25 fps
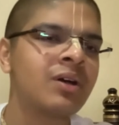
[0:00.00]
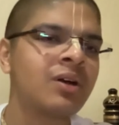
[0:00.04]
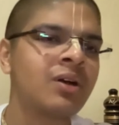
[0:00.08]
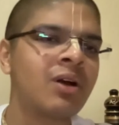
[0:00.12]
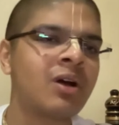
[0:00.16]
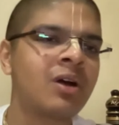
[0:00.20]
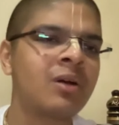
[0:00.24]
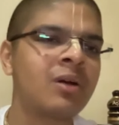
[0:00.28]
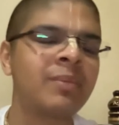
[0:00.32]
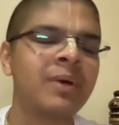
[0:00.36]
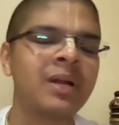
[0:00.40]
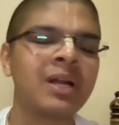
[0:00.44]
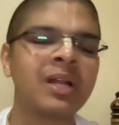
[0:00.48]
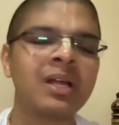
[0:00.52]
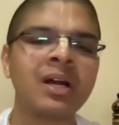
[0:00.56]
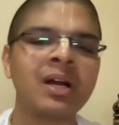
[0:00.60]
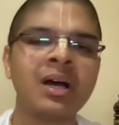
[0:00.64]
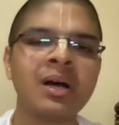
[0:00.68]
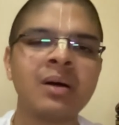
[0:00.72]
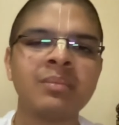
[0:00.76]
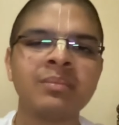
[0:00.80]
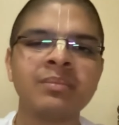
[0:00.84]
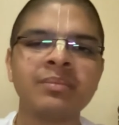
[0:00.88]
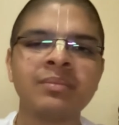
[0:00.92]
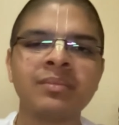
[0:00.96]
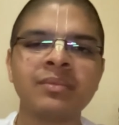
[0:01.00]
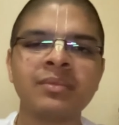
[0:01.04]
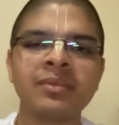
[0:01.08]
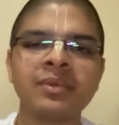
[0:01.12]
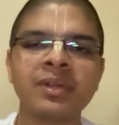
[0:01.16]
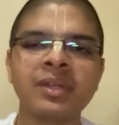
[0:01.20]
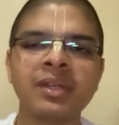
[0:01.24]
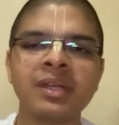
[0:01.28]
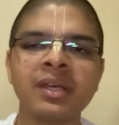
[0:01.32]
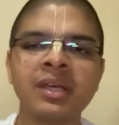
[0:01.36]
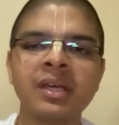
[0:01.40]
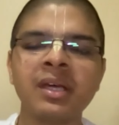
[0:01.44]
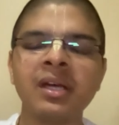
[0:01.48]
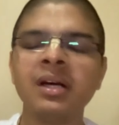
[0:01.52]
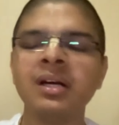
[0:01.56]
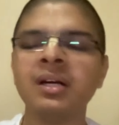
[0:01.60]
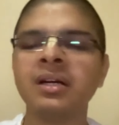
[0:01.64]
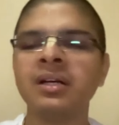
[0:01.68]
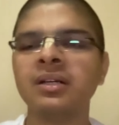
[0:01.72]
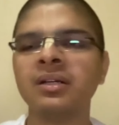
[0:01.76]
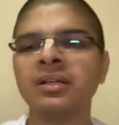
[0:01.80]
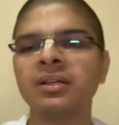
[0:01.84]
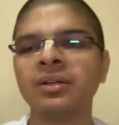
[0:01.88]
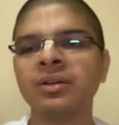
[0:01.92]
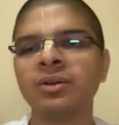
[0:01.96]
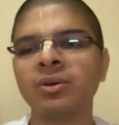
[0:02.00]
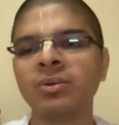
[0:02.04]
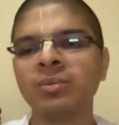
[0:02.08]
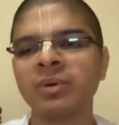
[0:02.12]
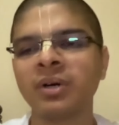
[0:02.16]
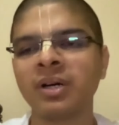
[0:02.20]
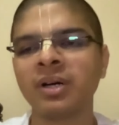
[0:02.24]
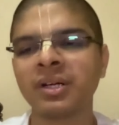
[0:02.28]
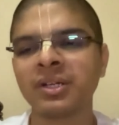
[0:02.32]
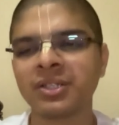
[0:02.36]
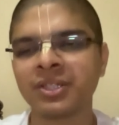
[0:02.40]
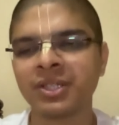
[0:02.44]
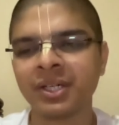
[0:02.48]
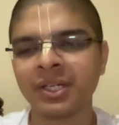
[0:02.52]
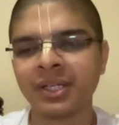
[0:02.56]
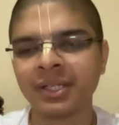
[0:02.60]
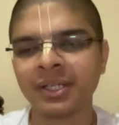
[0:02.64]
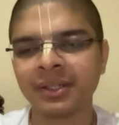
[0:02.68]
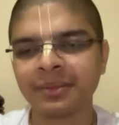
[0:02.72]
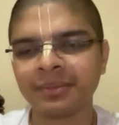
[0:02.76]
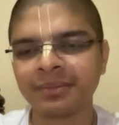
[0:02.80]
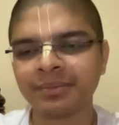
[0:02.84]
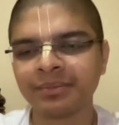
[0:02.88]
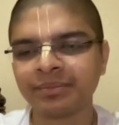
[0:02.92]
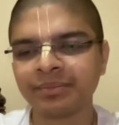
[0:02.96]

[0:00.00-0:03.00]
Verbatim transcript: Lord Balaram killed Romaharshana.